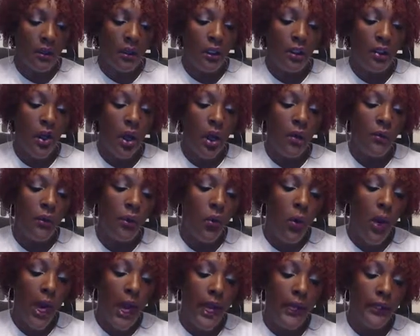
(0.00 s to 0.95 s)
The law
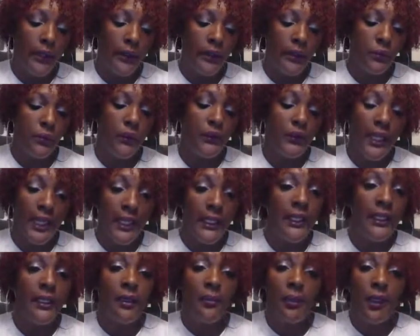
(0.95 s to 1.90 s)
requires with
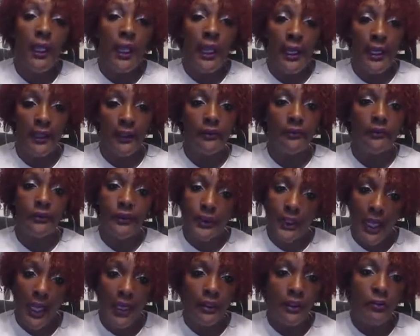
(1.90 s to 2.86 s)
any complaint
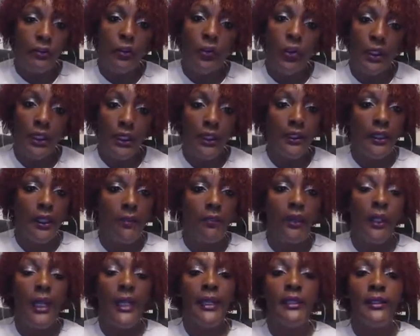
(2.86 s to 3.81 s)
child support
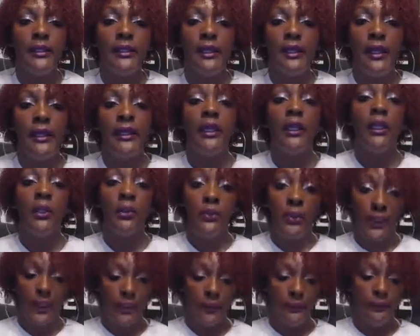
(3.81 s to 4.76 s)
complaints
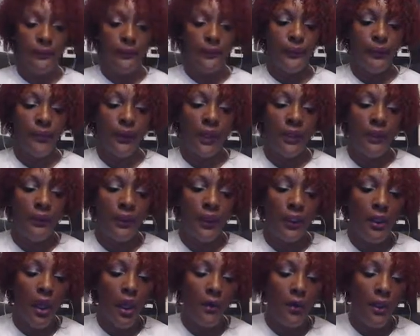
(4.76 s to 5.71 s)
included,
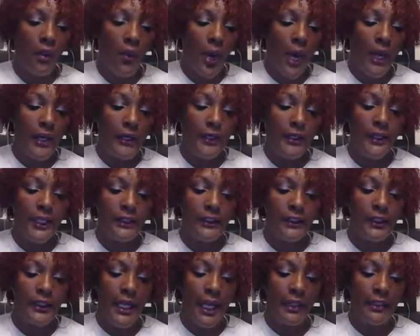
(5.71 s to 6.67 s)
the law requires
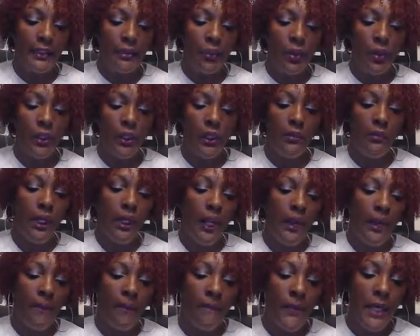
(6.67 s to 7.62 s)
that the child support
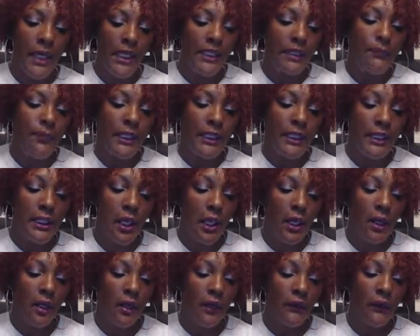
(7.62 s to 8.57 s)
complaint must be
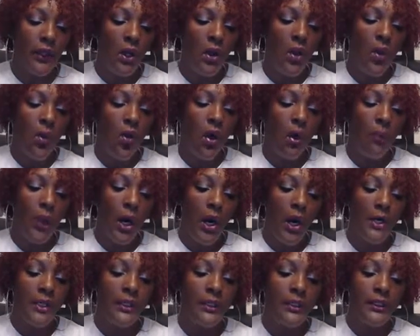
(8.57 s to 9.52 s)
served or
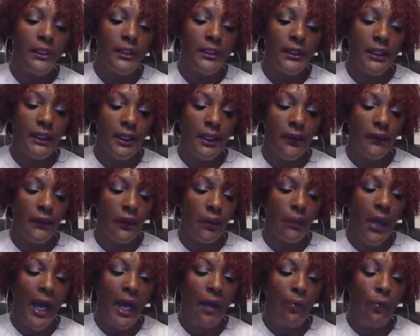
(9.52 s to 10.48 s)
personally
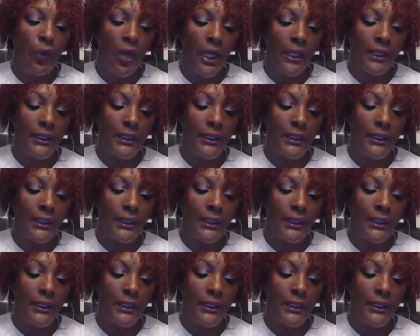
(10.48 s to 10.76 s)
delivered by a